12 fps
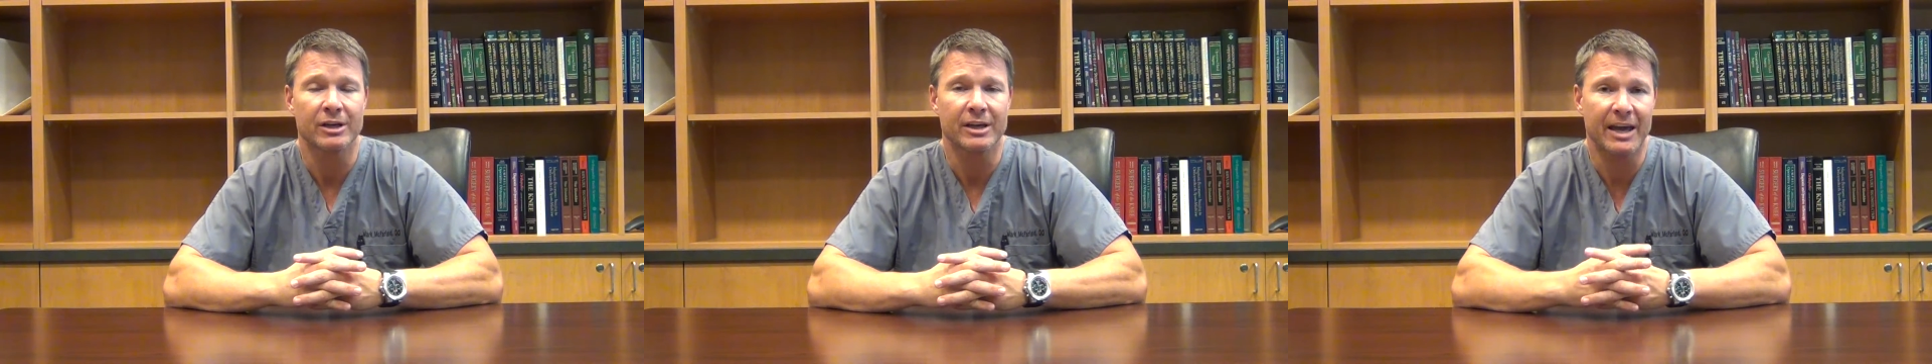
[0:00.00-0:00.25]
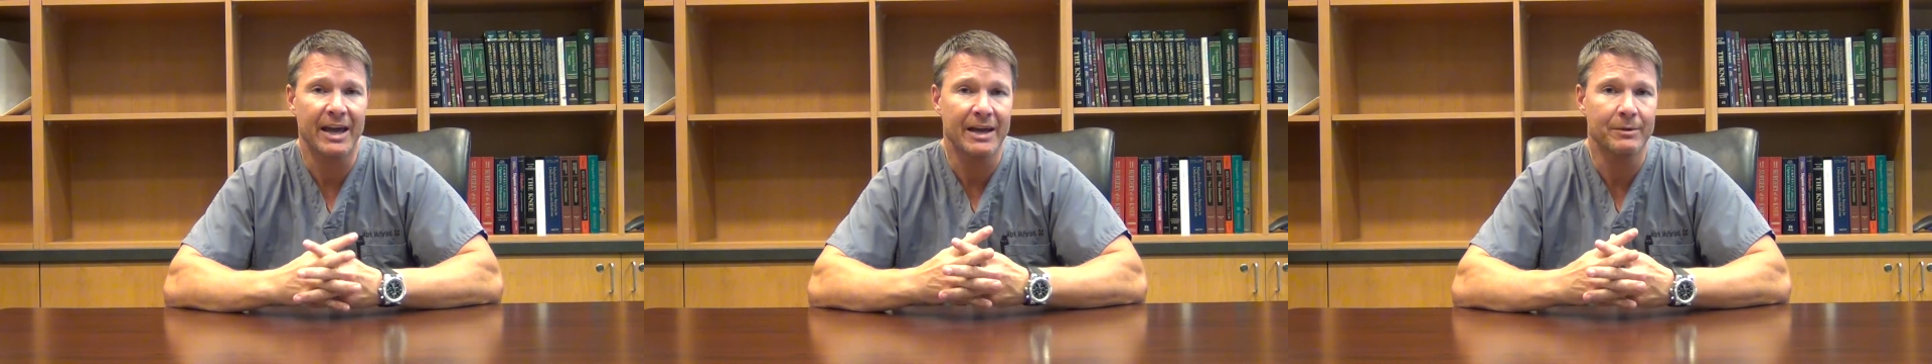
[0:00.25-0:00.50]

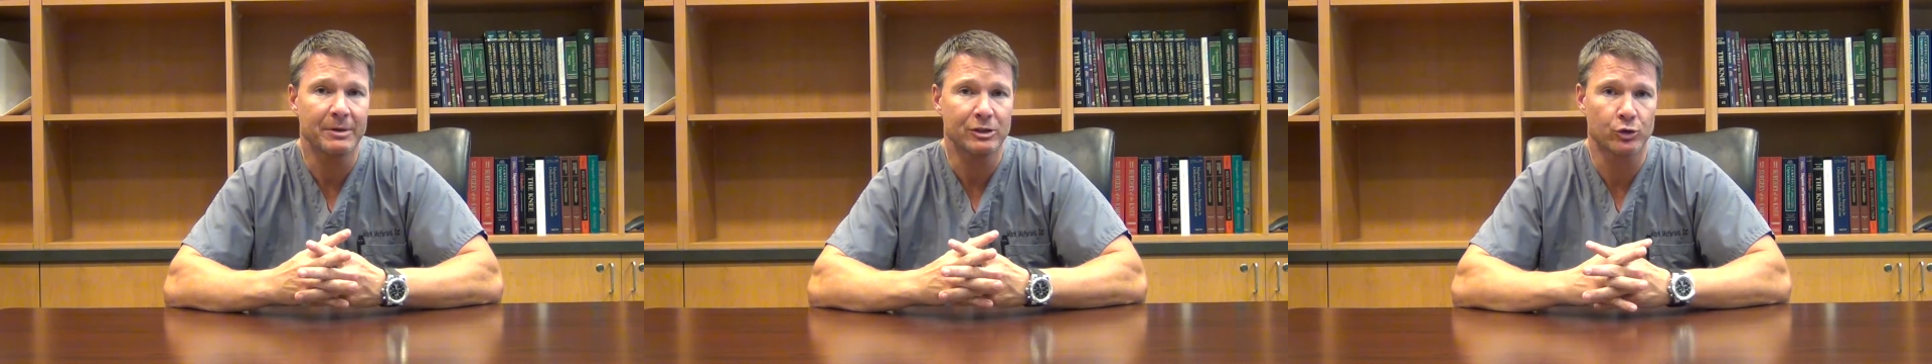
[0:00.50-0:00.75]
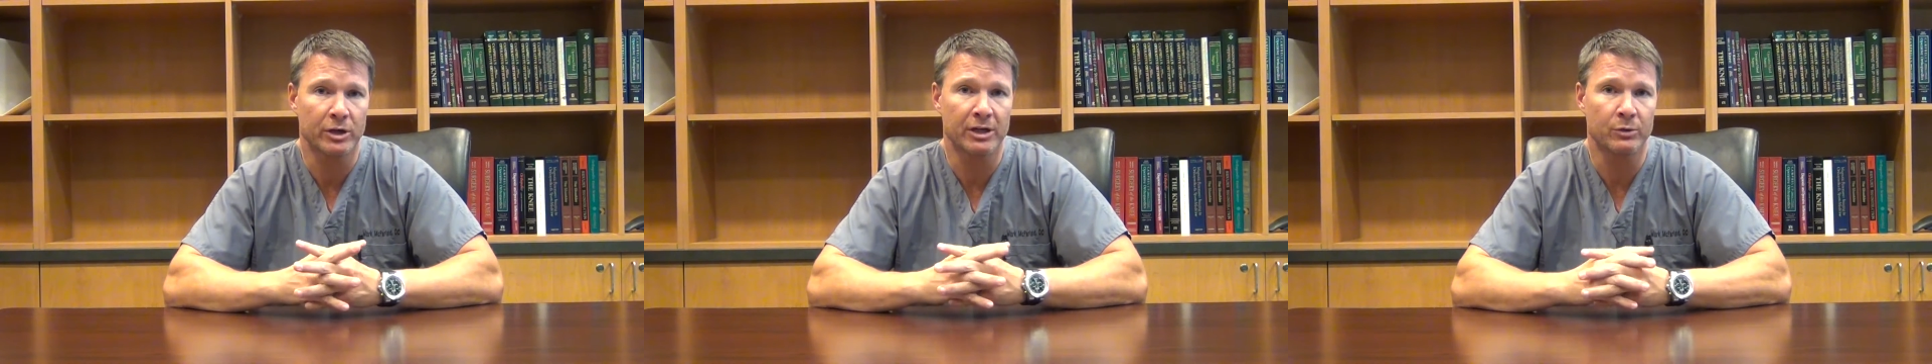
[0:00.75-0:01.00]
can be
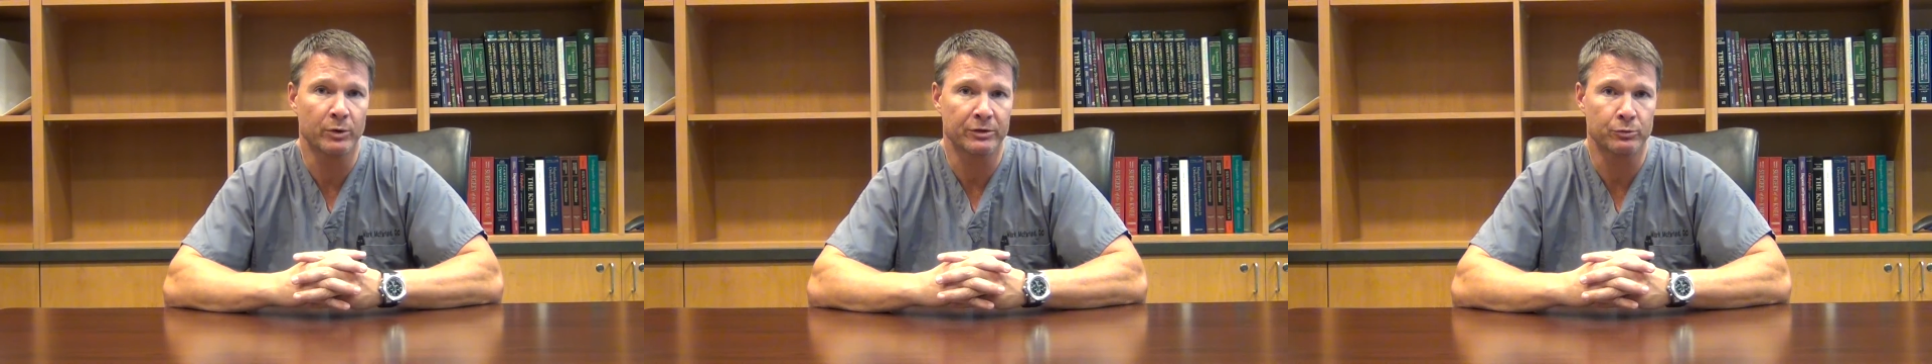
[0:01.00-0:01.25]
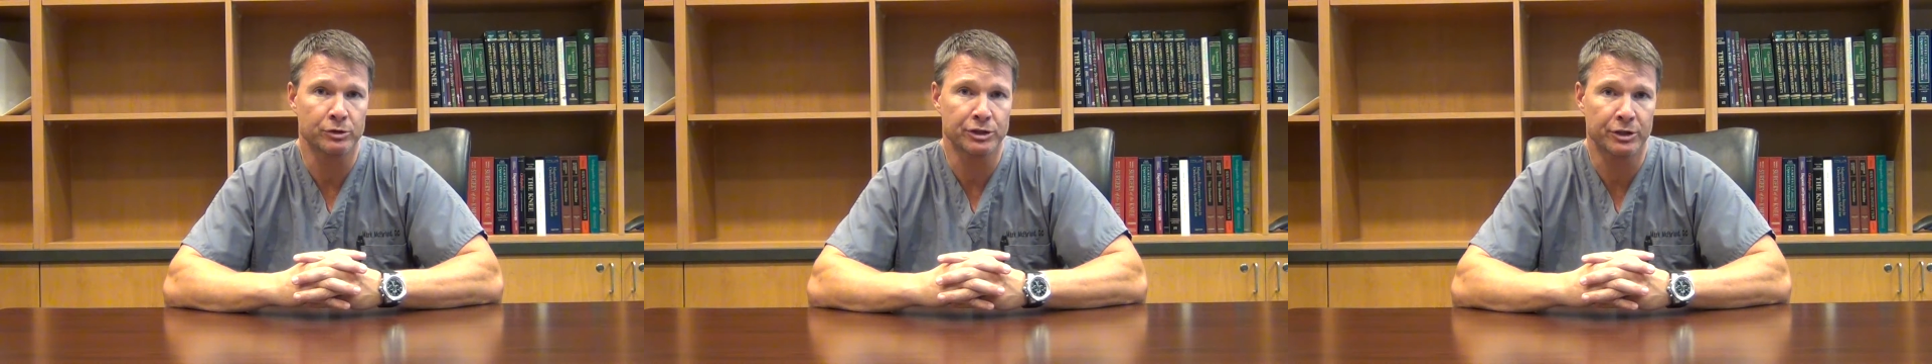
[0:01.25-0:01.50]
treated
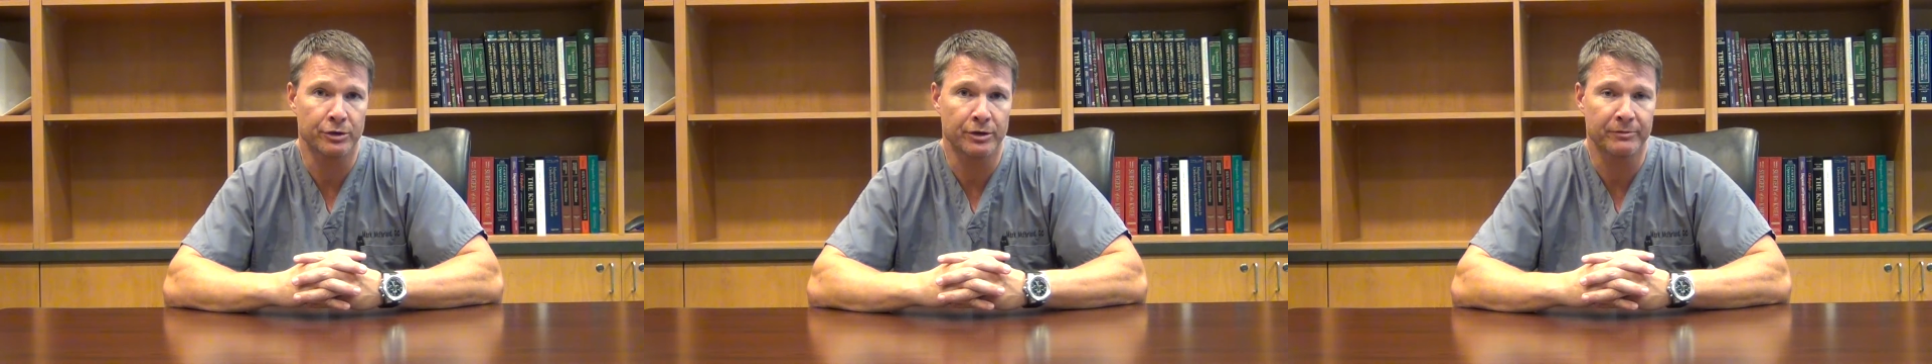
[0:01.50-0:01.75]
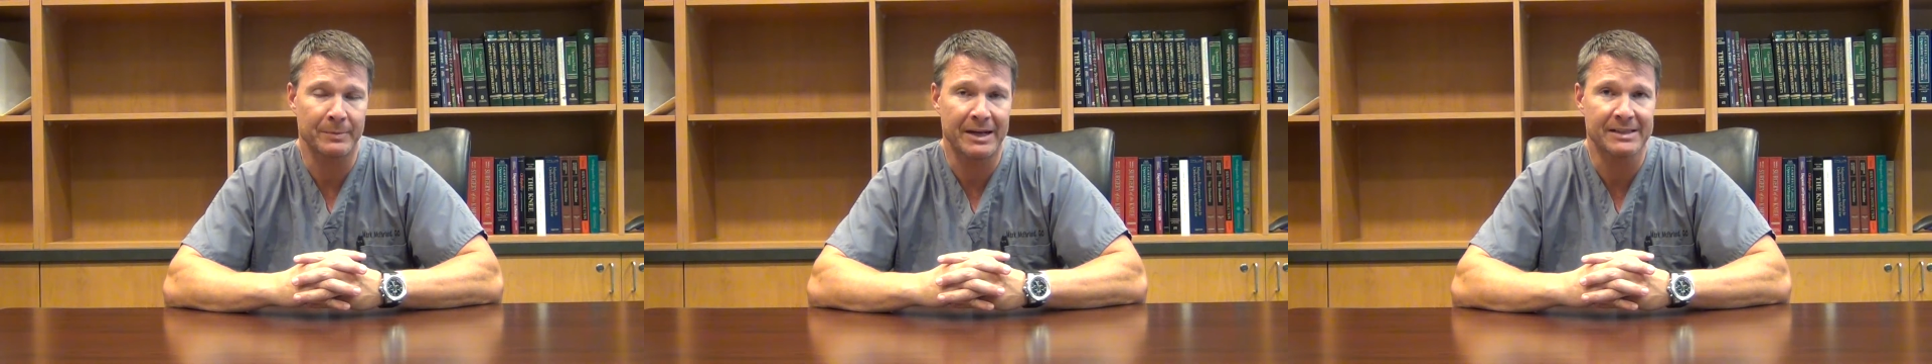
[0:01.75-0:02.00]
with
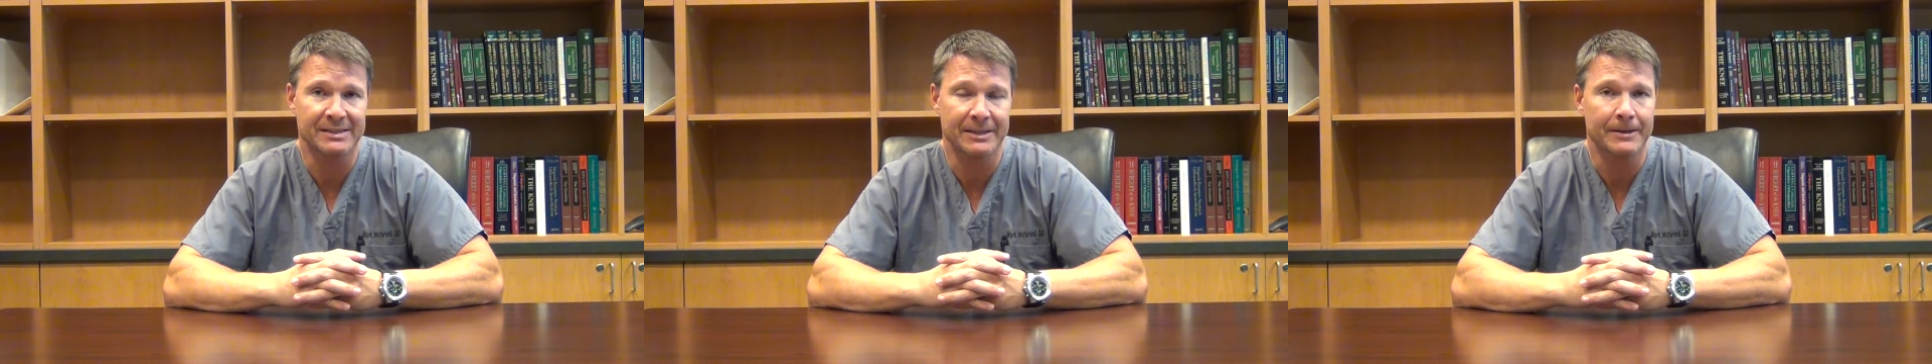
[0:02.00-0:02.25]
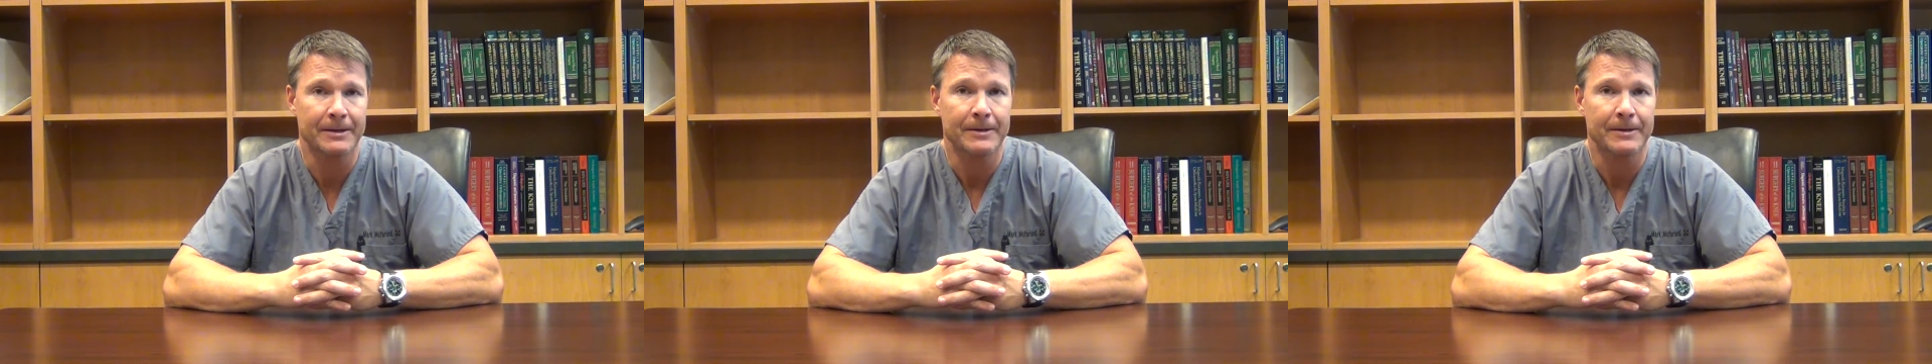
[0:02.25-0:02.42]
regenerative medicine?